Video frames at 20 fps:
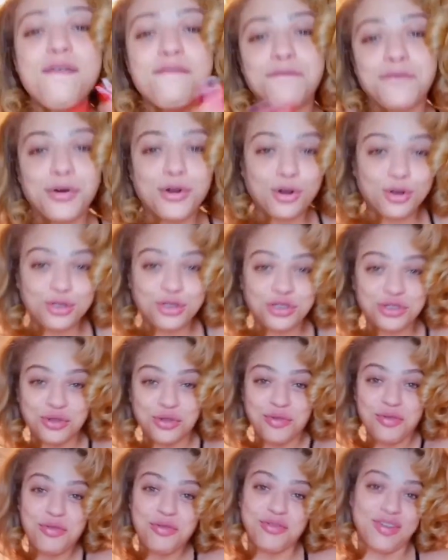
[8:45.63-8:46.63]
photo
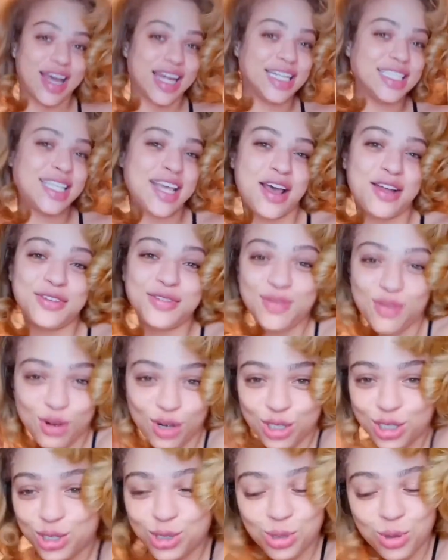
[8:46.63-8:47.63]
shoot. Valentine's
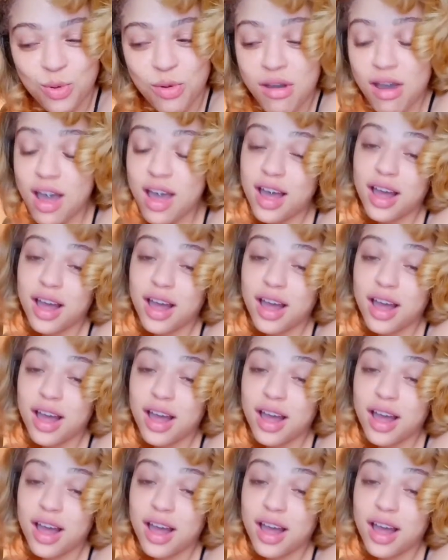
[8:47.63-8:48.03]
photo shoot.